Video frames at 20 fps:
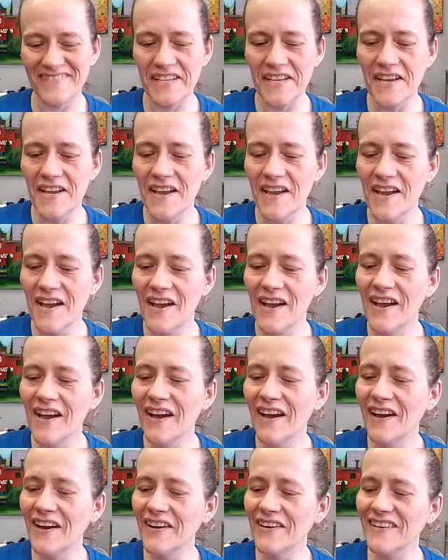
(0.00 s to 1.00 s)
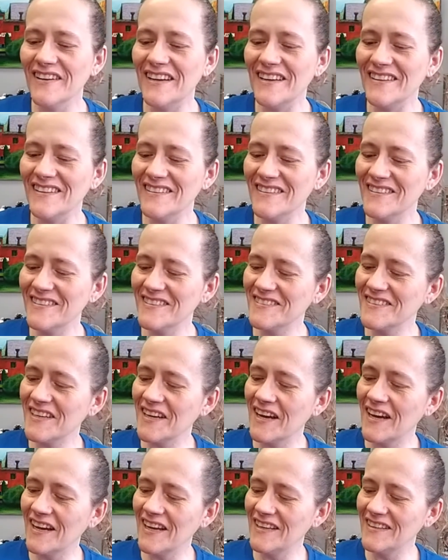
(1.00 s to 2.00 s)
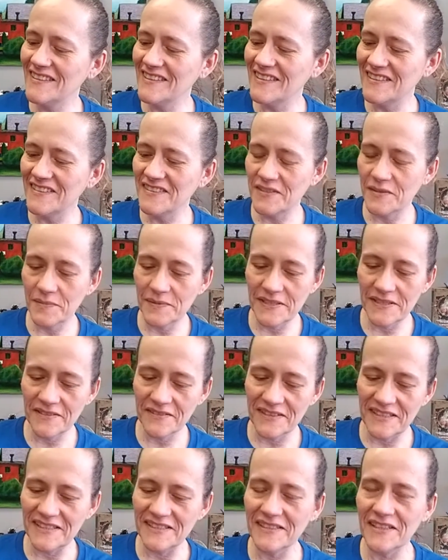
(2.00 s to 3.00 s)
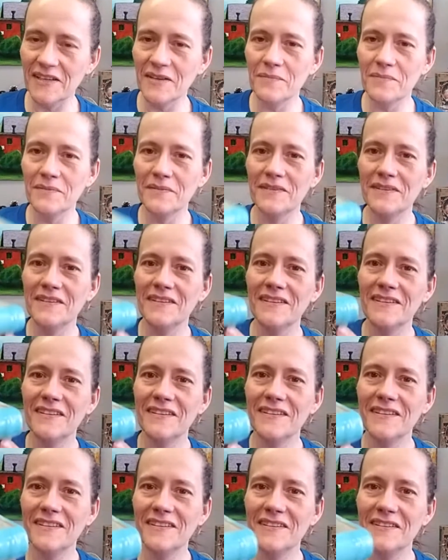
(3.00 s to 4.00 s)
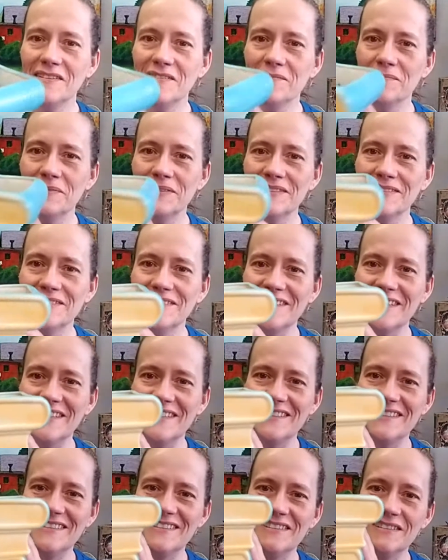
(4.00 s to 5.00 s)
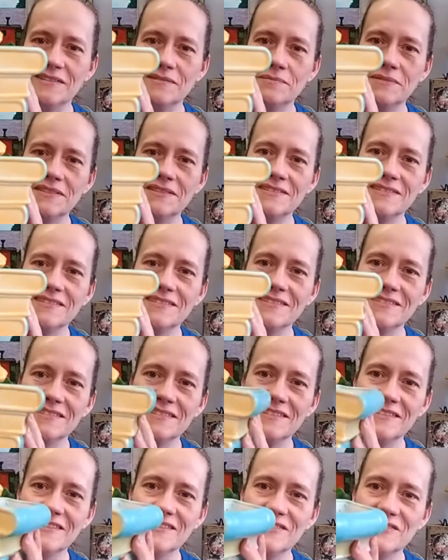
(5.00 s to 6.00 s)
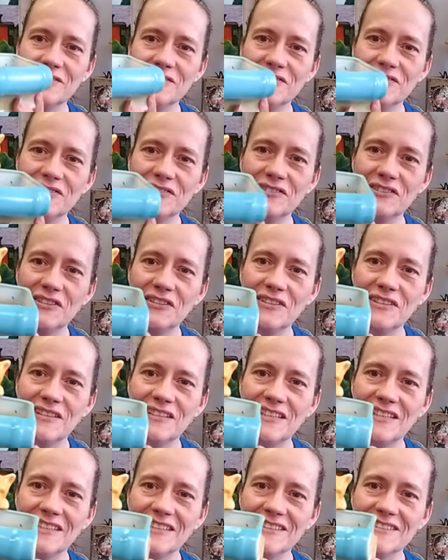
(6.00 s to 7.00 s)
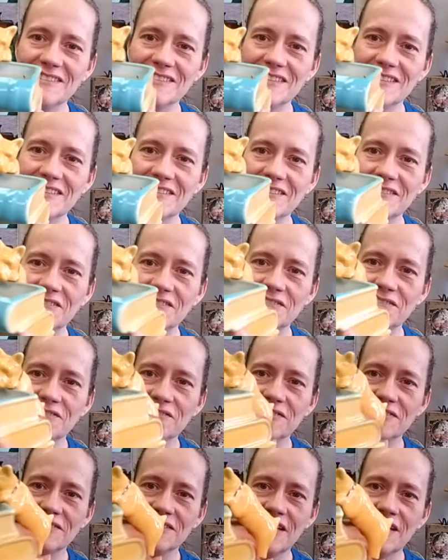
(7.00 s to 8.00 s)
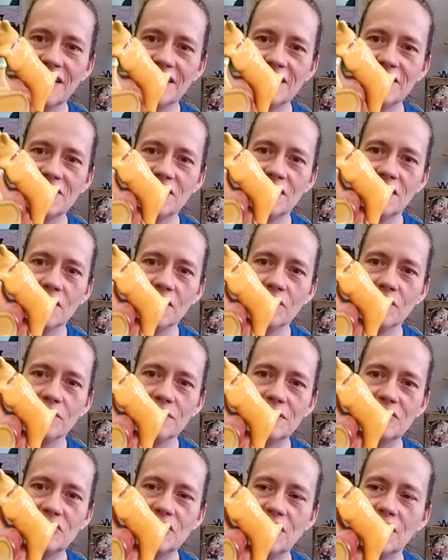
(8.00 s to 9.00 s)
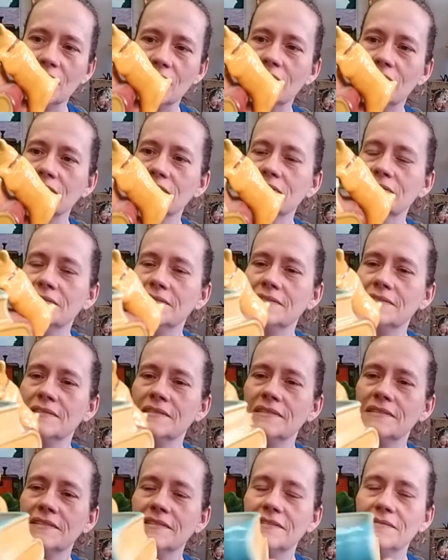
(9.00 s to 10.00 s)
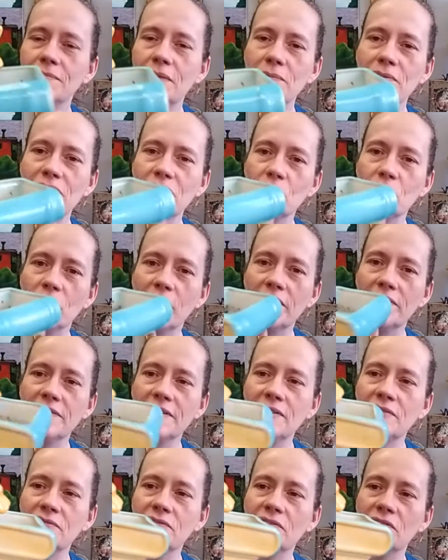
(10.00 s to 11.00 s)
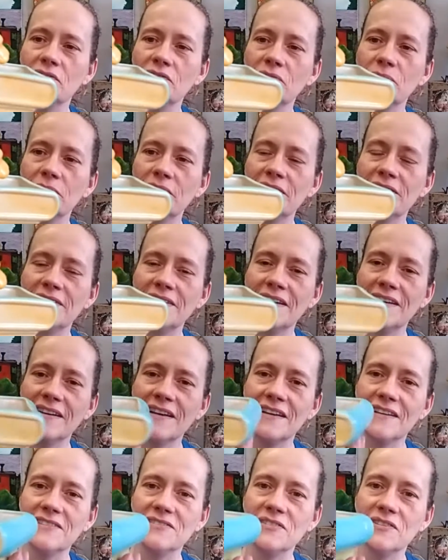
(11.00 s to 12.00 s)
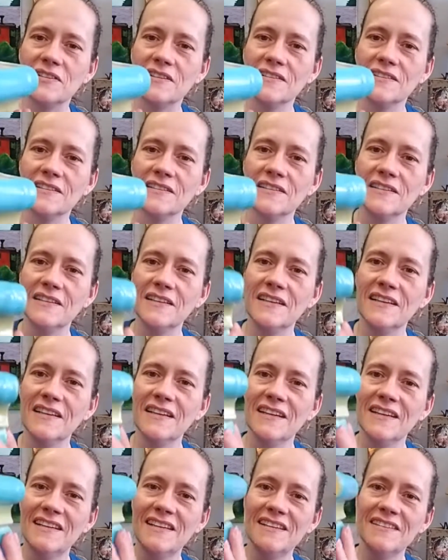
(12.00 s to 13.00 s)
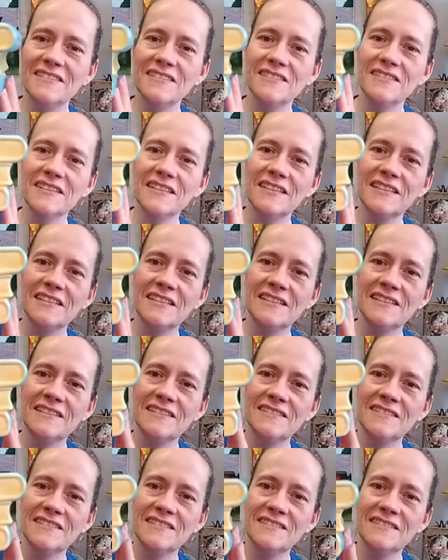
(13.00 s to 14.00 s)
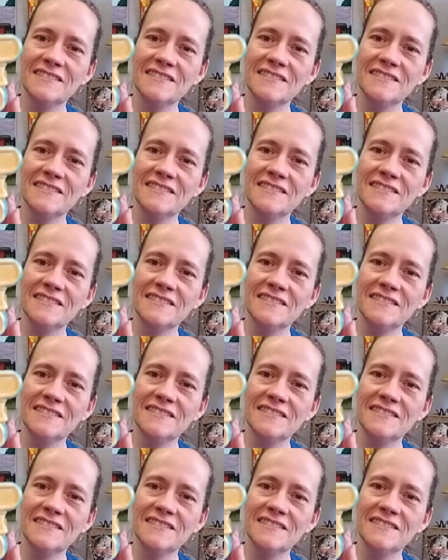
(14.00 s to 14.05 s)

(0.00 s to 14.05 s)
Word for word: All right, this guy needs to be cleaned up. But look at him. It's this little dog. It's like a little Scotty dog, although he's yellow. Maybe he's a Westie, who knows? But he's that kind of dog. And he's looking in